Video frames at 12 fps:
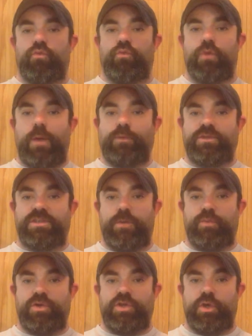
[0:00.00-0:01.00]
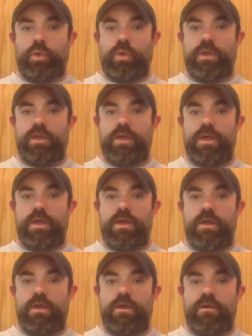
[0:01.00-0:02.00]
Rebels number 2
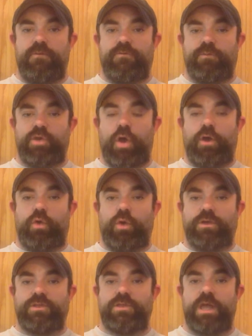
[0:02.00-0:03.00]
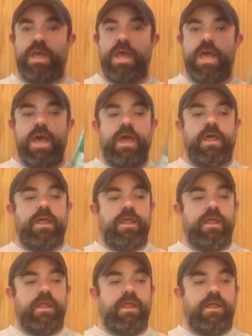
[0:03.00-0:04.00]
from Dark Horse.
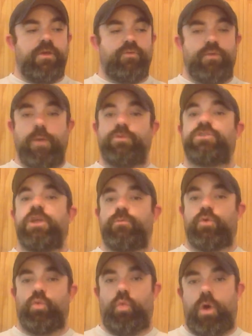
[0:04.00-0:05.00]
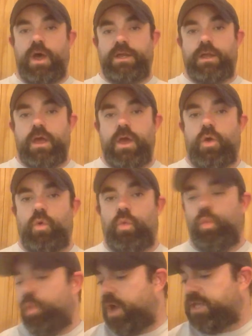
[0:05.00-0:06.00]
Rebels number 1
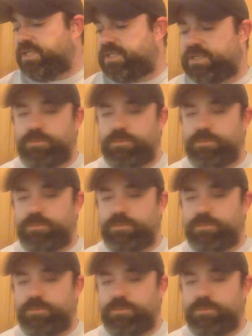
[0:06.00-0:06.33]
was